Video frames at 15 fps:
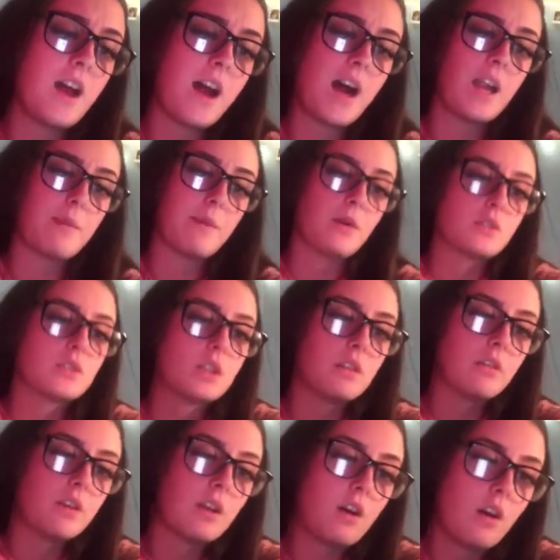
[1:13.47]
and about
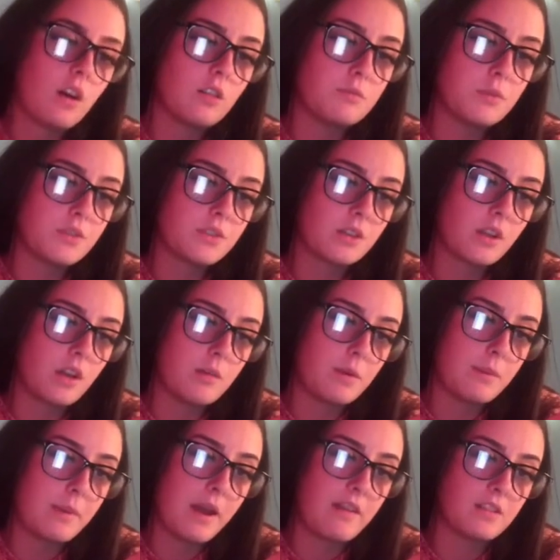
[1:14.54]
2.5 months ago my
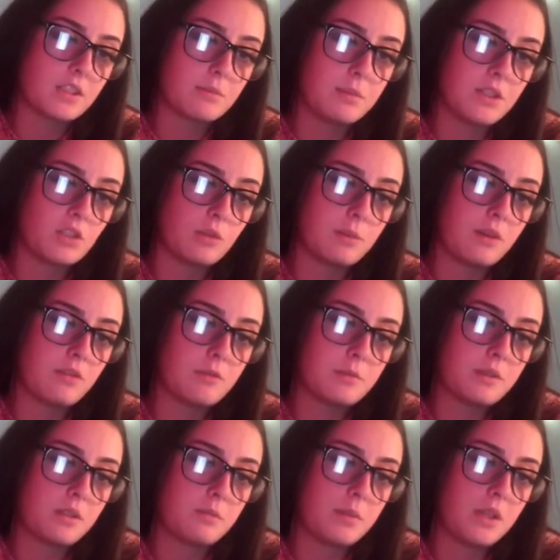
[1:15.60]
parents split up
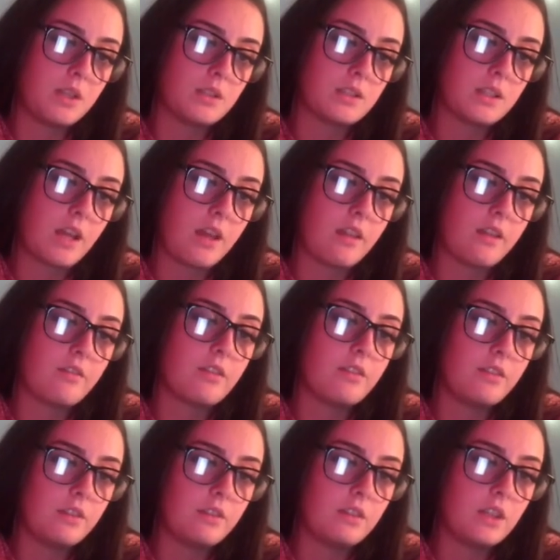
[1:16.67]
after being together for
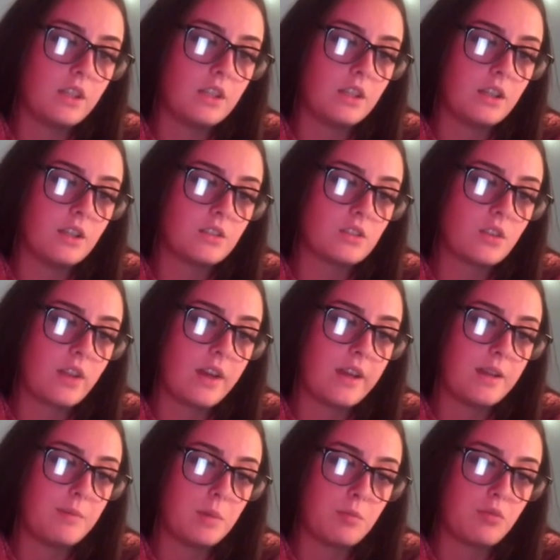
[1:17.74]
15 years, so that
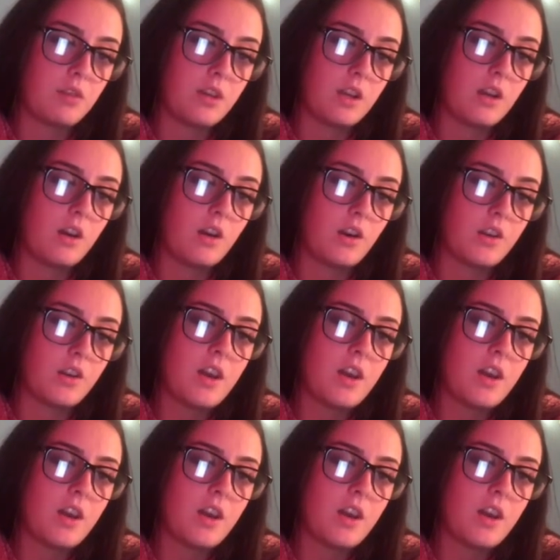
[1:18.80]
hit me pretty hard.